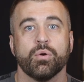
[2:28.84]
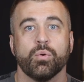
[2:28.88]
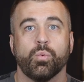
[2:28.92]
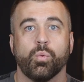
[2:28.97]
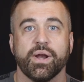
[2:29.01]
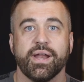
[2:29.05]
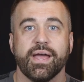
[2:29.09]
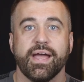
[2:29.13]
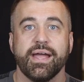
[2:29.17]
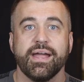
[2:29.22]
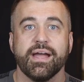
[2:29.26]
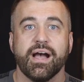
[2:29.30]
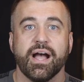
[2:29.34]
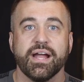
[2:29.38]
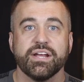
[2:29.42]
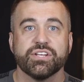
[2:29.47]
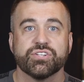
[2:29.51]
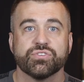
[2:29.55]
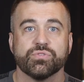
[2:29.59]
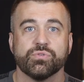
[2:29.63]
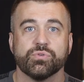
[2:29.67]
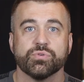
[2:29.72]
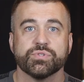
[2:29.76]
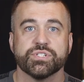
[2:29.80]
what AI
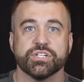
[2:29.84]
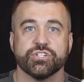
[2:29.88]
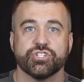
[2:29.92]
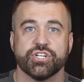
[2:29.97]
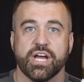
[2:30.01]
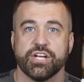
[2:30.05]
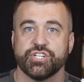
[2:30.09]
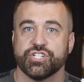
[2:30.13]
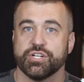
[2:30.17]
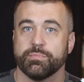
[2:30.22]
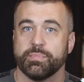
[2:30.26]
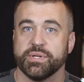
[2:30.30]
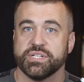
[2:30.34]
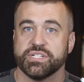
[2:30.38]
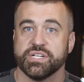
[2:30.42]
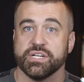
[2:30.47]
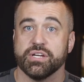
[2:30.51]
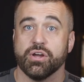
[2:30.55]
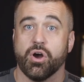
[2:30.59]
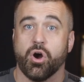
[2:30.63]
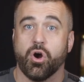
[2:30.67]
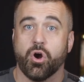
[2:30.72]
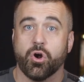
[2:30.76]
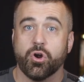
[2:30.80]
tools and
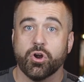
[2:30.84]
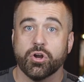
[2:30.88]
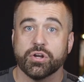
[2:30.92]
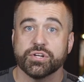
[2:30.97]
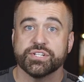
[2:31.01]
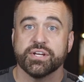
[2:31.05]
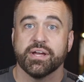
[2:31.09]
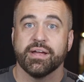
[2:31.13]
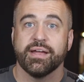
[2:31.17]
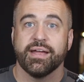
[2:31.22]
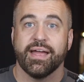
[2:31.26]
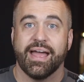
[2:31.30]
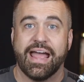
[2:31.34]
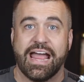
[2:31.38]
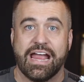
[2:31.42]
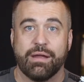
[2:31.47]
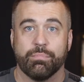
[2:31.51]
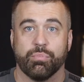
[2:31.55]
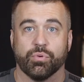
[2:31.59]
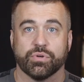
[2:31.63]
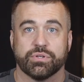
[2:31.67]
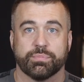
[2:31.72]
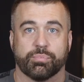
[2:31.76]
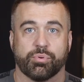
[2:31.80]
ChatGPT aren't
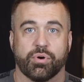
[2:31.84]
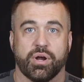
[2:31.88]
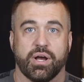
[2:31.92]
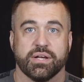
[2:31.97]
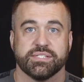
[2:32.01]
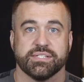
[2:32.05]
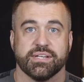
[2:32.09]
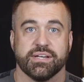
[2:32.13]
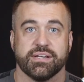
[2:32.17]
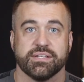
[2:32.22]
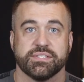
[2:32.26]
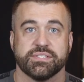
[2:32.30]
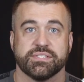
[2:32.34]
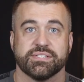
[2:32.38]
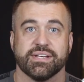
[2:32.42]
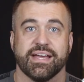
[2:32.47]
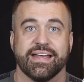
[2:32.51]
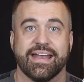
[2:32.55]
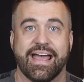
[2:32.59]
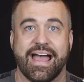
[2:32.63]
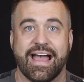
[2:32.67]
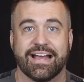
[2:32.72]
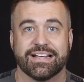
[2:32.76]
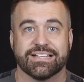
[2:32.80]
able to process
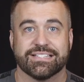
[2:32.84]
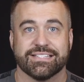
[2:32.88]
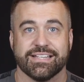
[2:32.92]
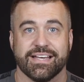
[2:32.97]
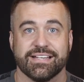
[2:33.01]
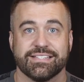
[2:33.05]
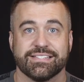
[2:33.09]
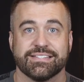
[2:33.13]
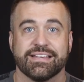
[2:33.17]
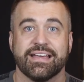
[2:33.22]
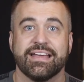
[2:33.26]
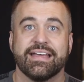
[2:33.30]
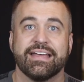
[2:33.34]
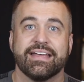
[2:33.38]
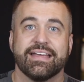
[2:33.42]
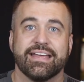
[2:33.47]
and access